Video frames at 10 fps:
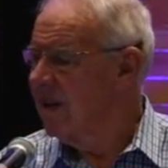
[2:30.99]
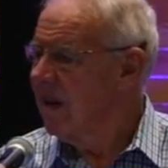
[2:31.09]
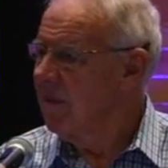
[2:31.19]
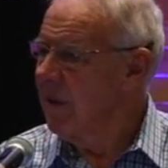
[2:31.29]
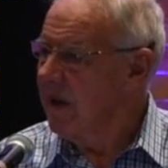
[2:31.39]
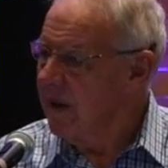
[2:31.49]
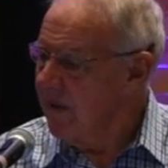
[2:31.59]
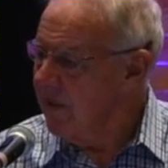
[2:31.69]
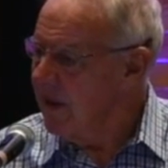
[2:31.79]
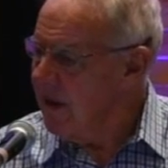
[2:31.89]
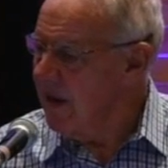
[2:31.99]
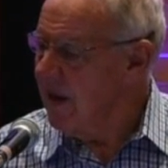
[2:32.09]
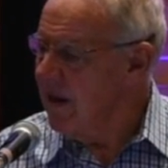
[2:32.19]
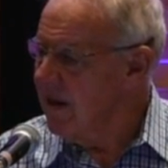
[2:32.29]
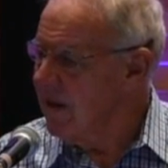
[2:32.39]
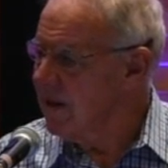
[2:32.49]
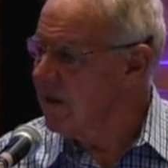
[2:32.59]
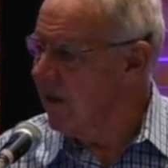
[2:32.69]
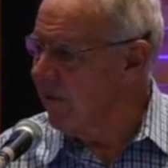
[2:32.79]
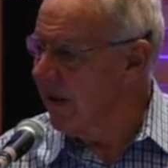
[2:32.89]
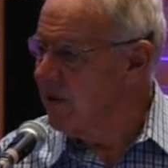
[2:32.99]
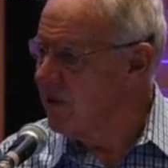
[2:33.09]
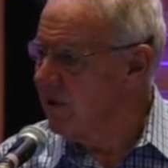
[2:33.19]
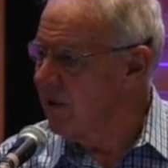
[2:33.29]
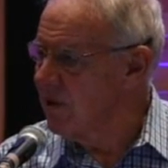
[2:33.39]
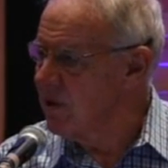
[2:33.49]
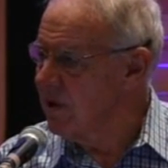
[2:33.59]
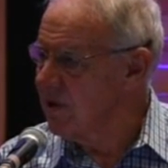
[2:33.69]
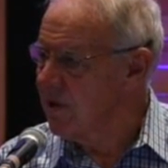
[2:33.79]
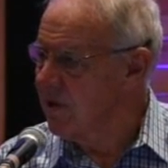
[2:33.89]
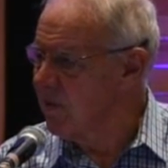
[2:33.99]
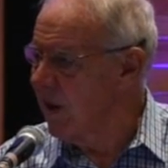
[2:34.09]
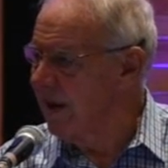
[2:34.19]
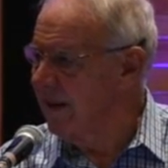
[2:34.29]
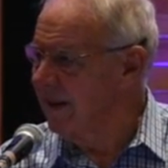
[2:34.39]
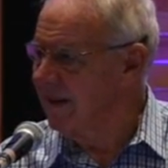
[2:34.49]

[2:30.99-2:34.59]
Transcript: they may never hear the salvation that Jesus has won